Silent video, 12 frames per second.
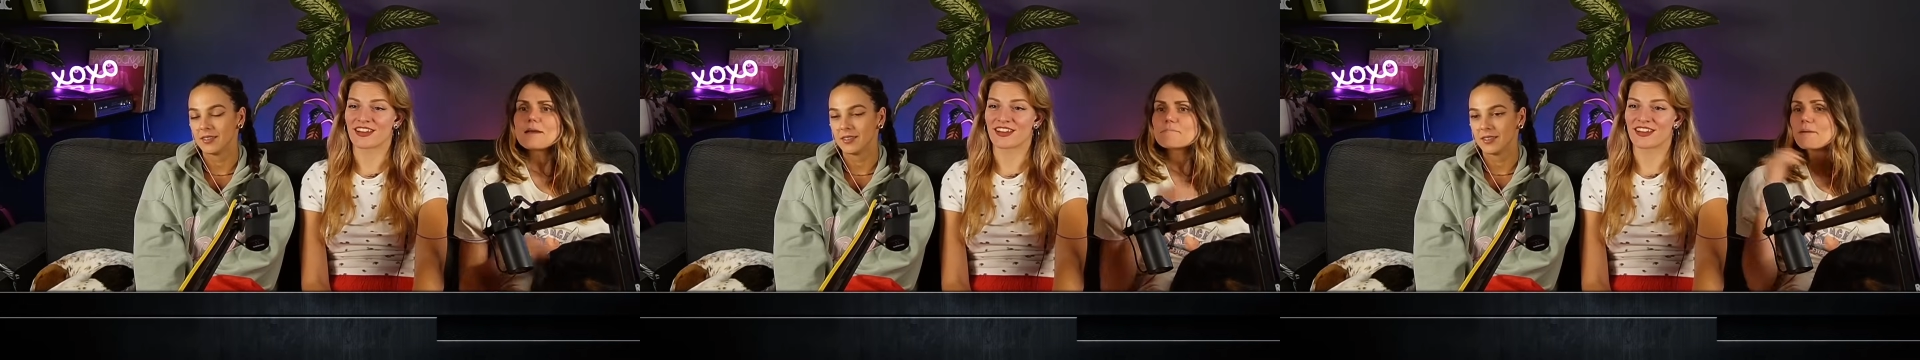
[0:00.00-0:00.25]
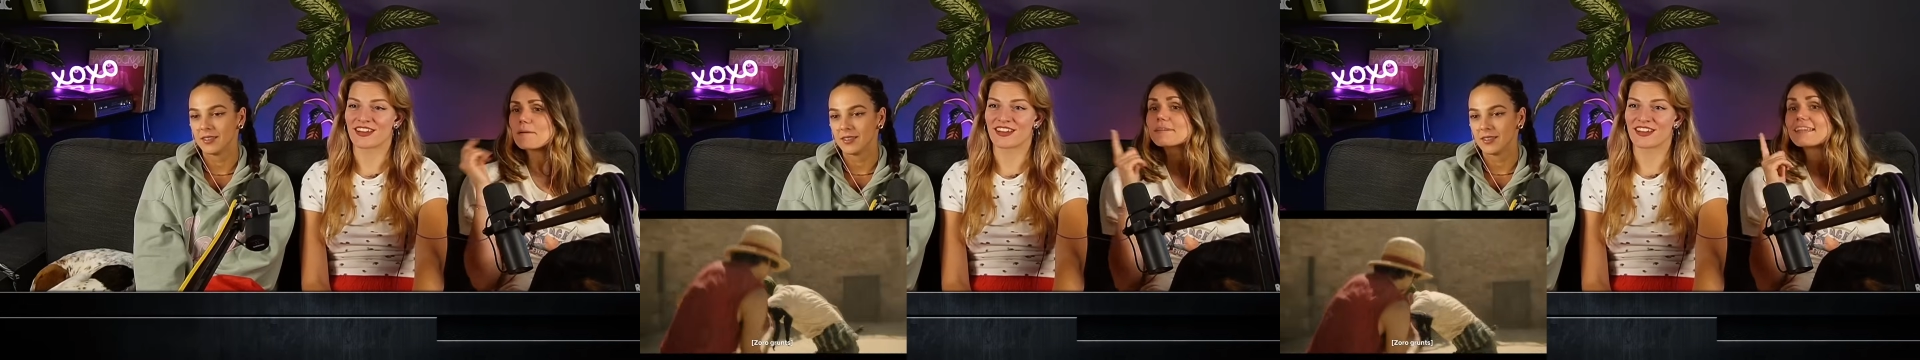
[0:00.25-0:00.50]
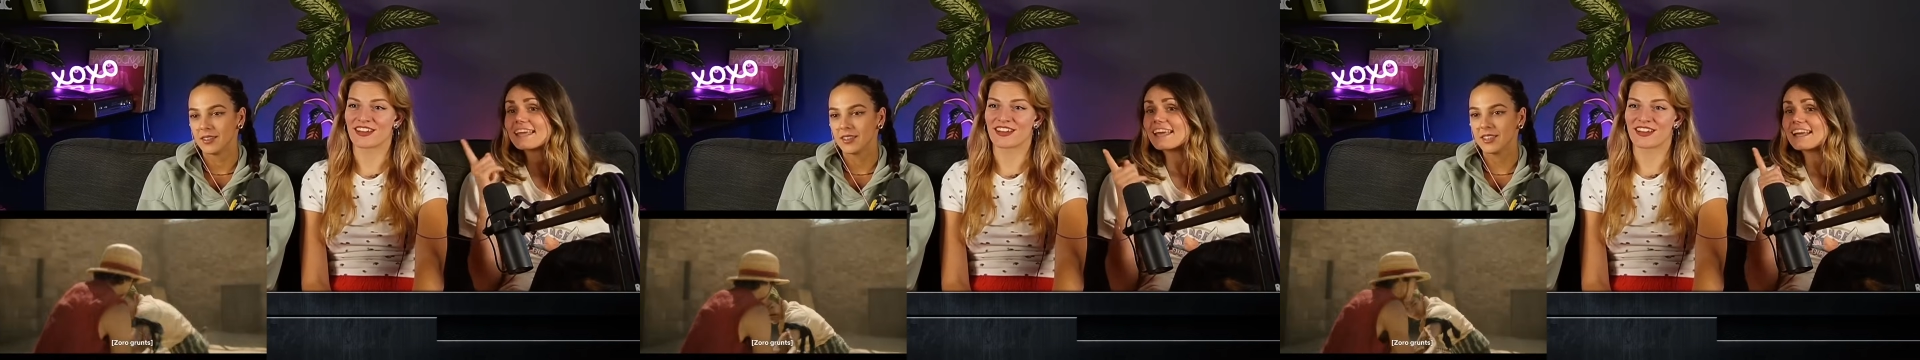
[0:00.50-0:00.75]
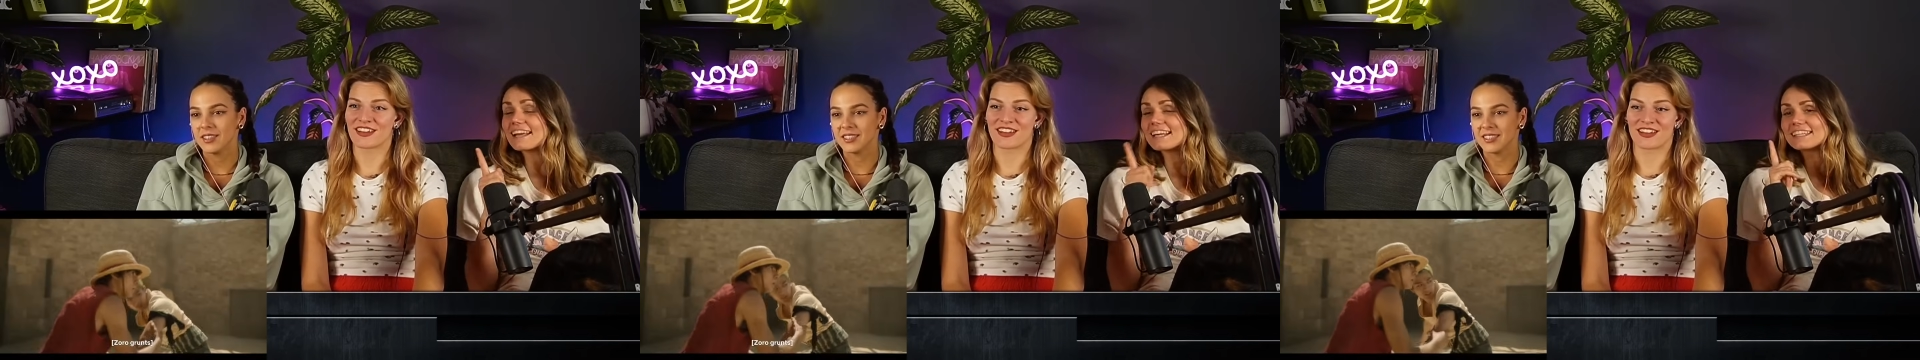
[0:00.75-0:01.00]
Speaker 1: Maybe they can he
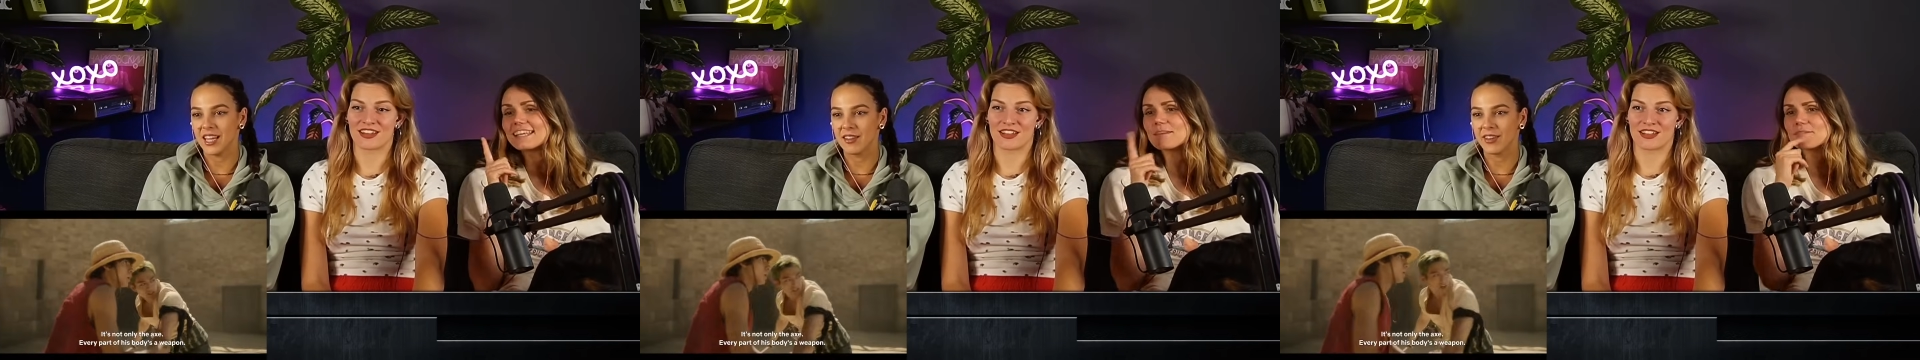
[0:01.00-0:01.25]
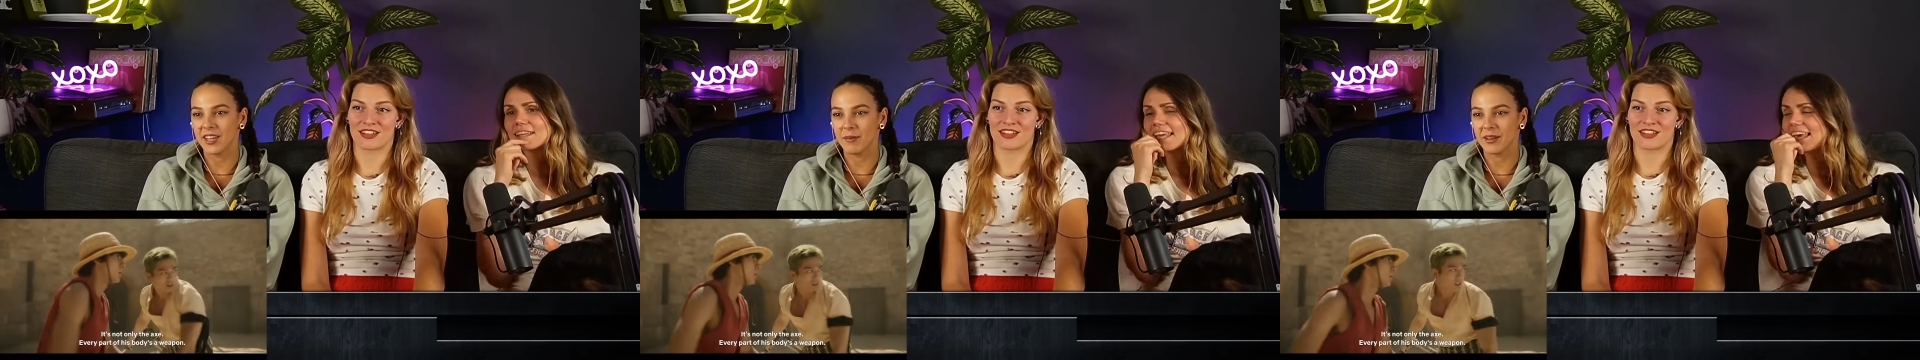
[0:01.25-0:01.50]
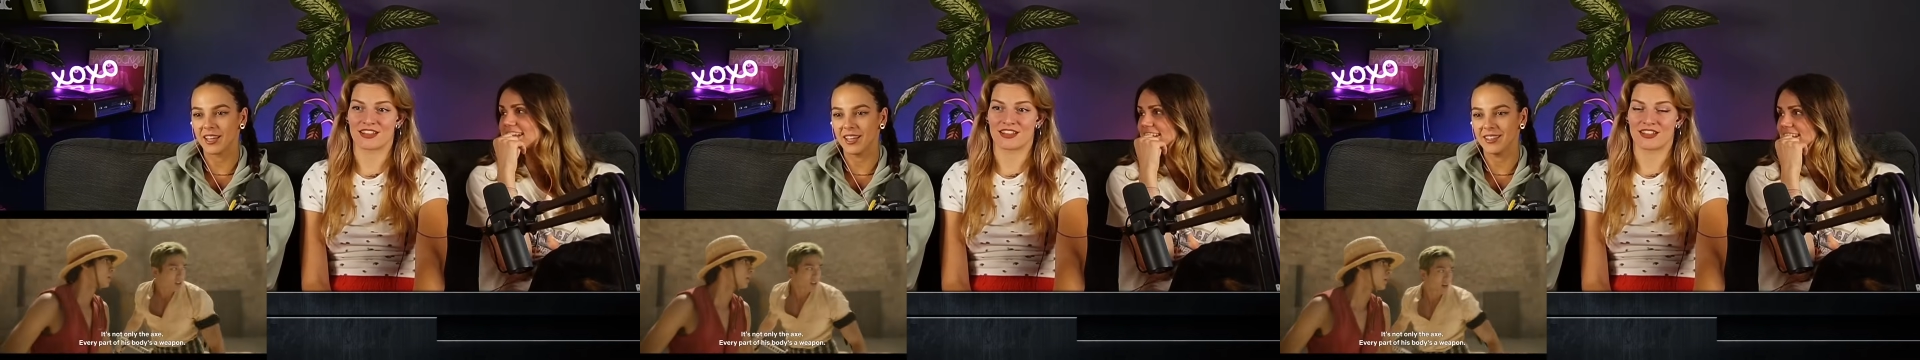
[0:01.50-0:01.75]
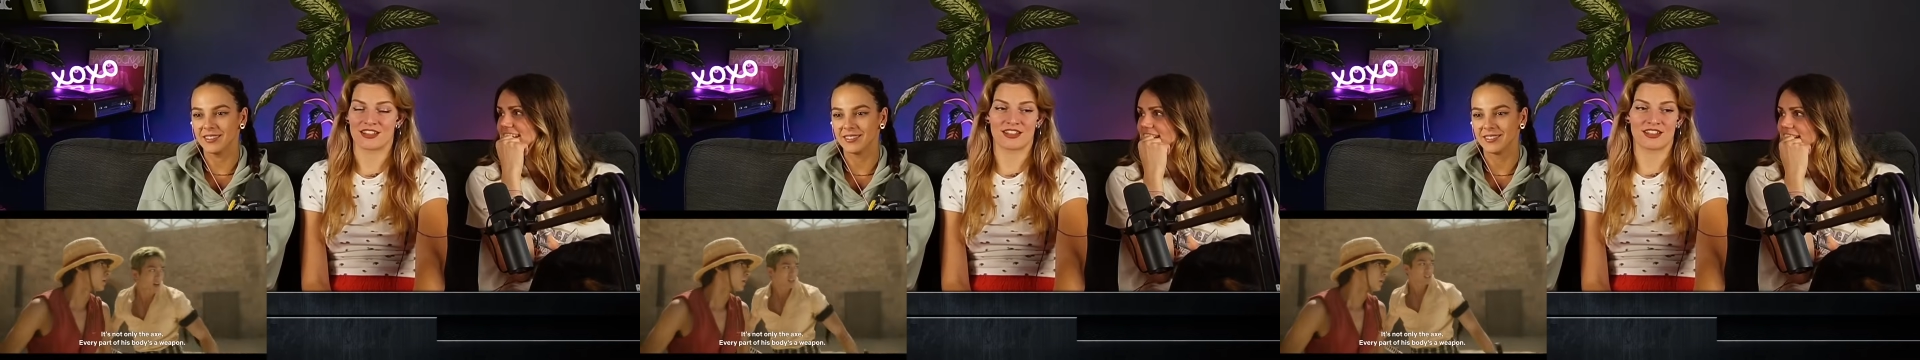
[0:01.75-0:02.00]
save him, him
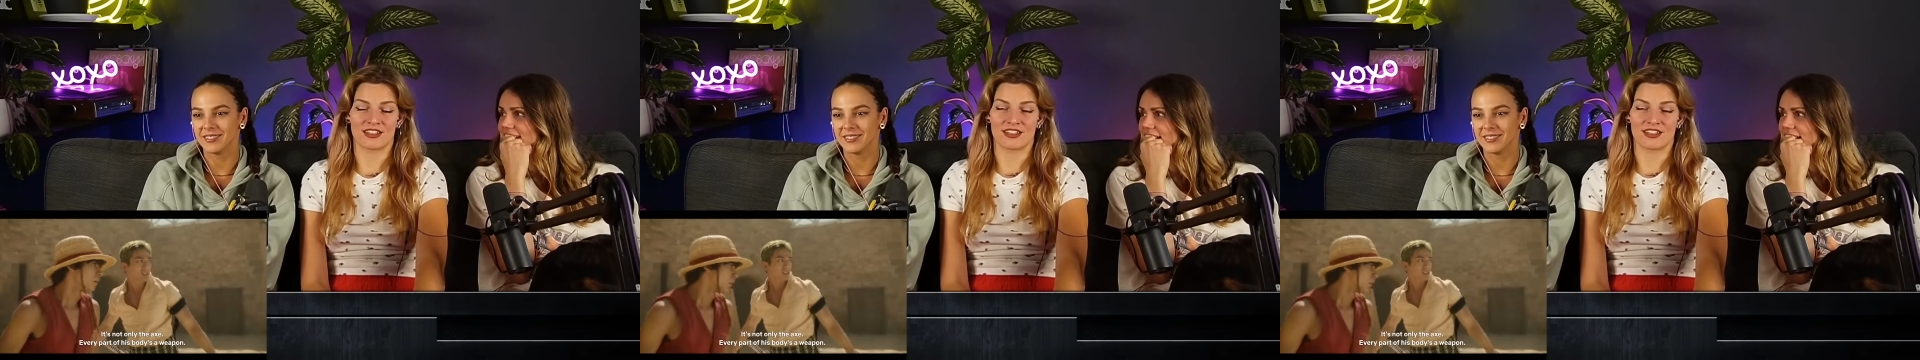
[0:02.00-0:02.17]
again.